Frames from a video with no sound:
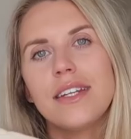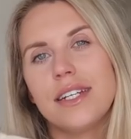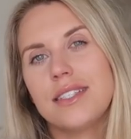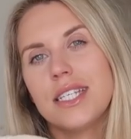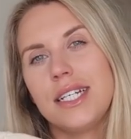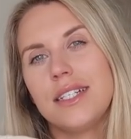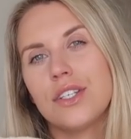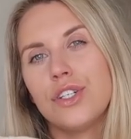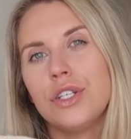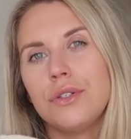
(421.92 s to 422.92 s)
that it's
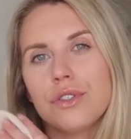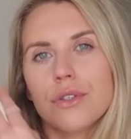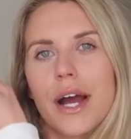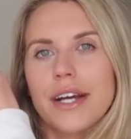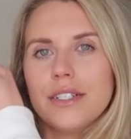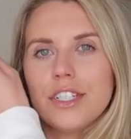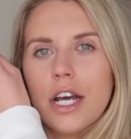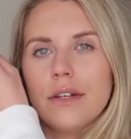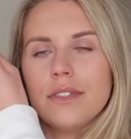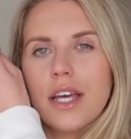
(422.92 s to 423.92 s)
these neutral kind of
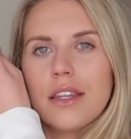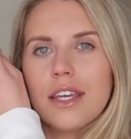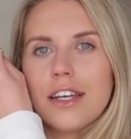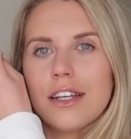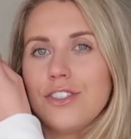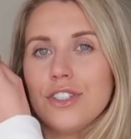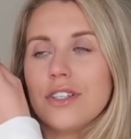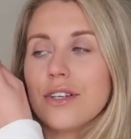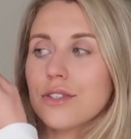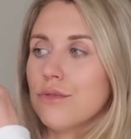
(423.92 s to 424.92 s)
tones I think it
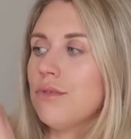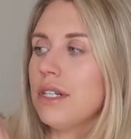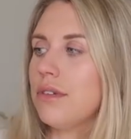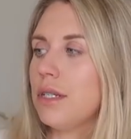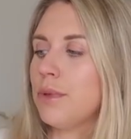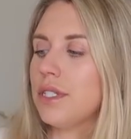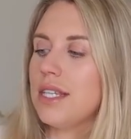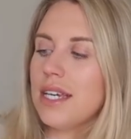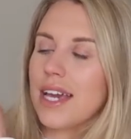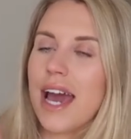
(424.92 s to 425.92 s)
just looks really really
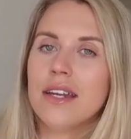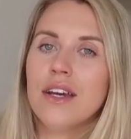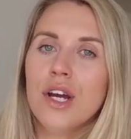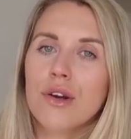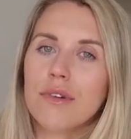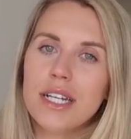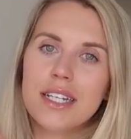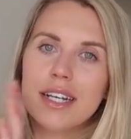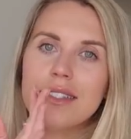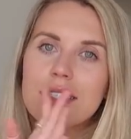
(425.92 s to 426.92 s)
pretty again really
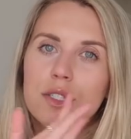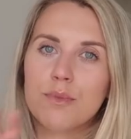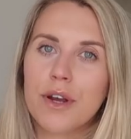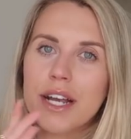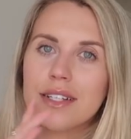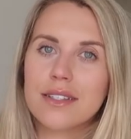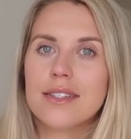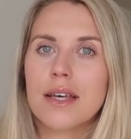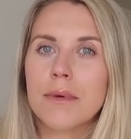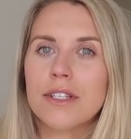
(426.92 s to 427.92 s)
nice spring
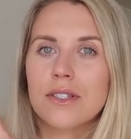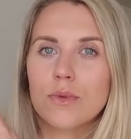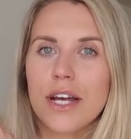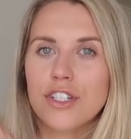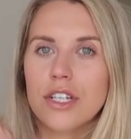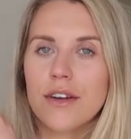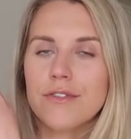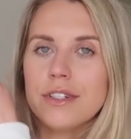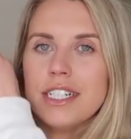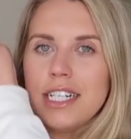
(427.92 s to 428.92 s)
summer sweatshirt
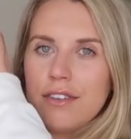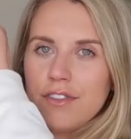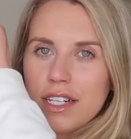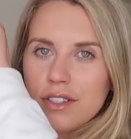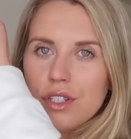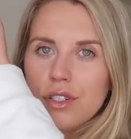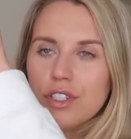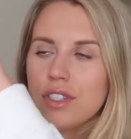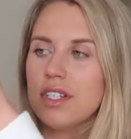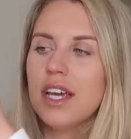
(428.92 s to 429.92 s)
for in an evening to
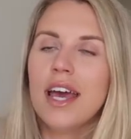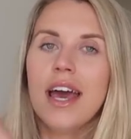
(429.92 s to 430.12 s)
just